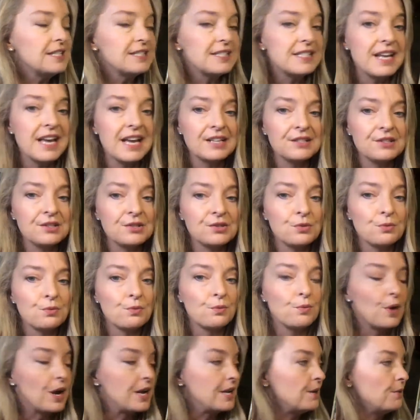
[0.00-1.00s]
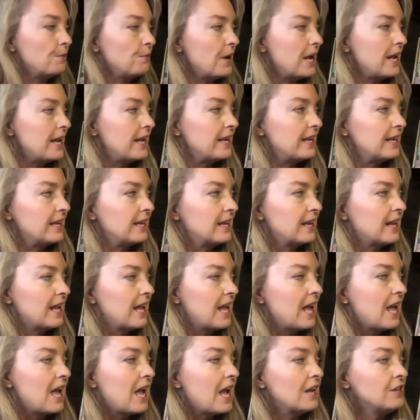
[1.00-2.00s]
nest right away,
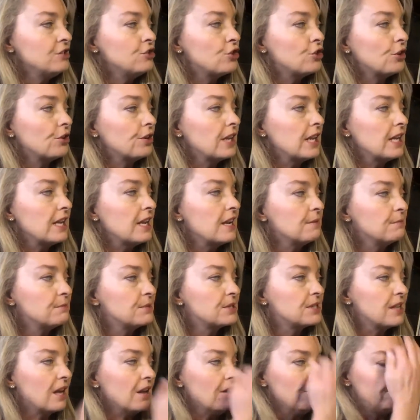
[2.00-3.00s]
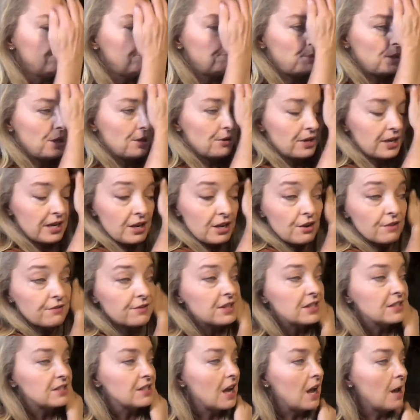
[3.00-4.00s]
and Turkey himself peering over
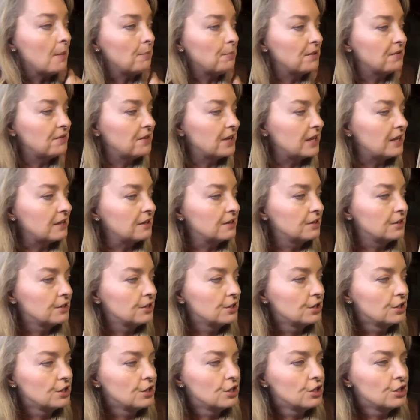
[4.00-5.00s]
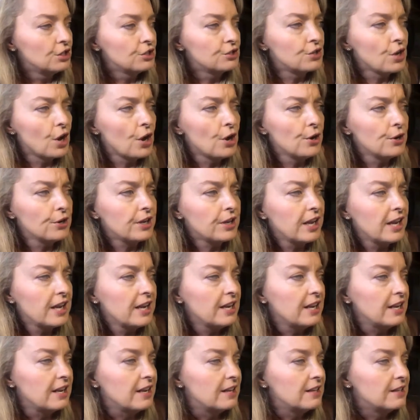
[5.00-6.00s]
the top of it.
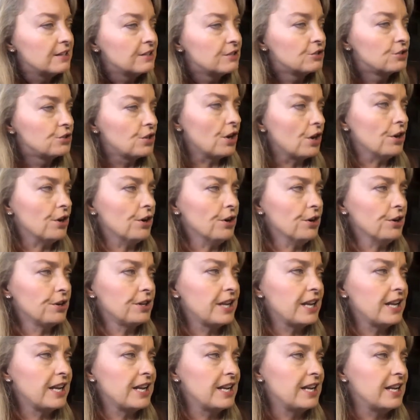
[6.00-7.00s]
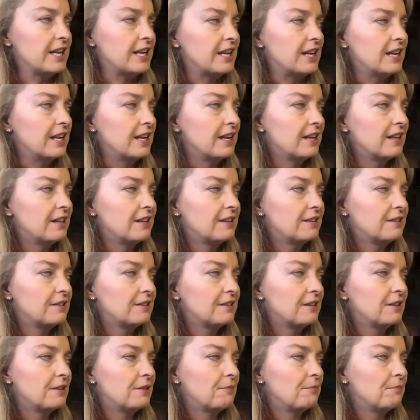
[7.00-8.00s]
"Turkey! Turkey!"
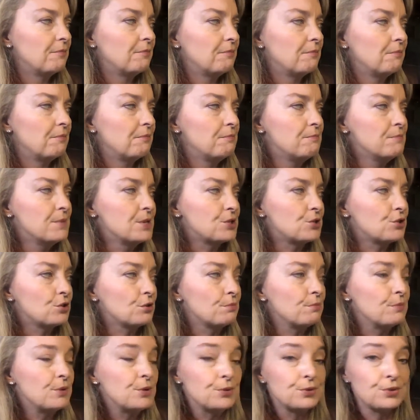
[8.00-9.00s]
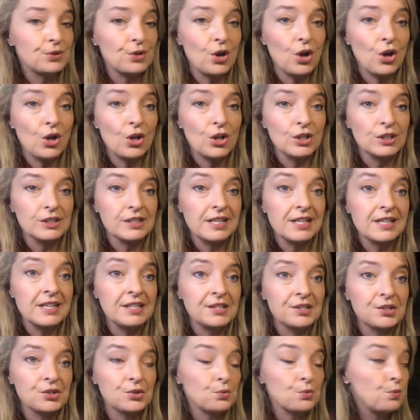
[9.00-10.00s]
Mr. Moose called in
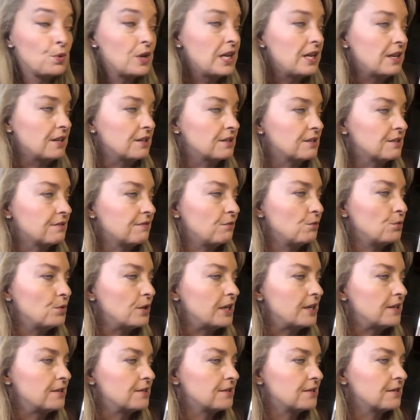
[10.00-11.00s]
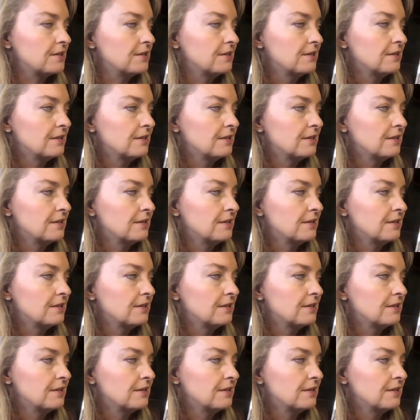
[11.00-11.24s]
his sweetest voice.